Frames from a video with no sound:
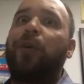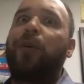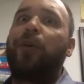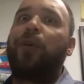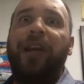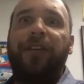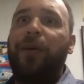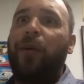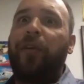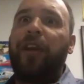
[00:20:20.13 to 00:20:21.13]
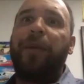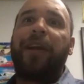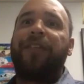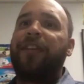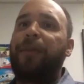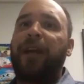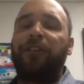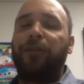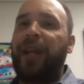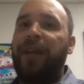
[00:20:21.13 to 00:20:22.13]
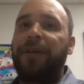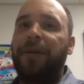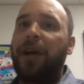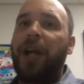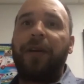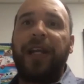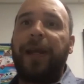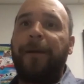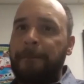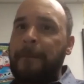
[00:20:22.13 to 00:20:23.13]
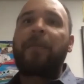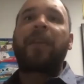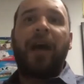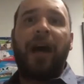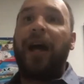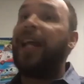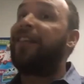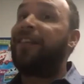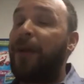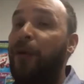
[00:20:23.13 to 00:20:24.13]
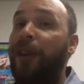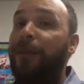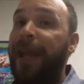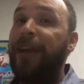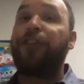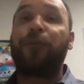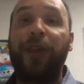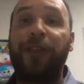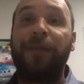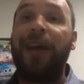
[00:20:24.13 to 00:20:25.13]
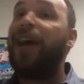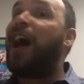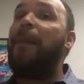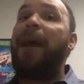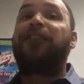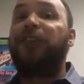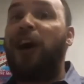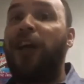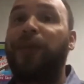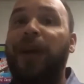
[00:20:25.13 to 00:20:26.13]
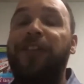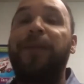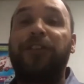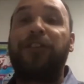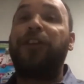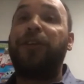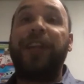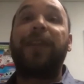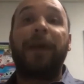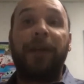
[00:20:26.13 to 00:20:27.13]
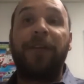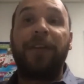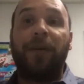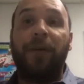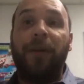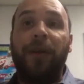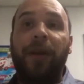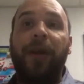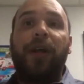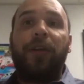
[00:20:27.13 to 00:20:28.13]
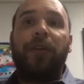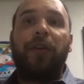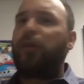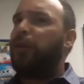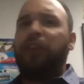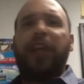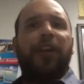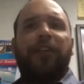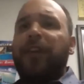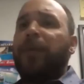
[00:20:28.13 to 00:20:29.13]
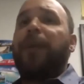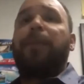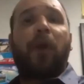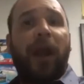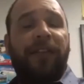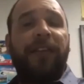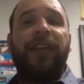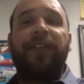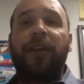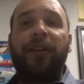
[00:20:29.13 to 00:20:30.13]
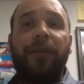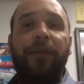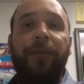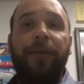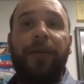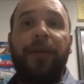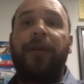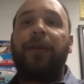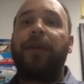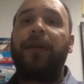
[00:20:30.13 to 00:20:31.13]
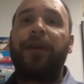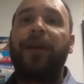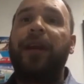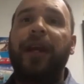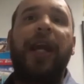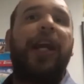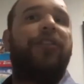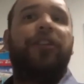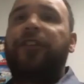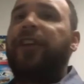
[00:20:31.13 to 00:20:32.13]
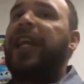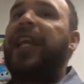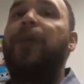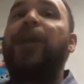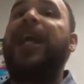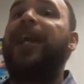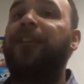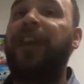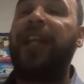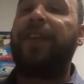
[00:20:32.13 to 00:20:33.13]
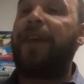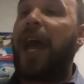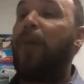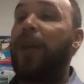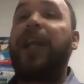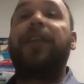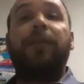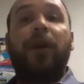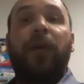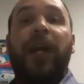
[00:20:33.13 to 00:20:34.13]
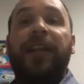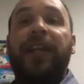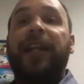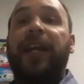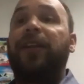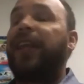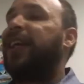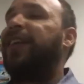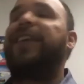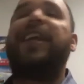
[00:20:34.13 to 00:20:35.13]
you a crazy cool deal because of the specials we have going on right now. And since I'm one of the managers with them, I'm actually authorized to make sure you get the better deal. So would you care to see what the pricing is on those? And just, again, I want to entertain I want to let them know right then and there. Like,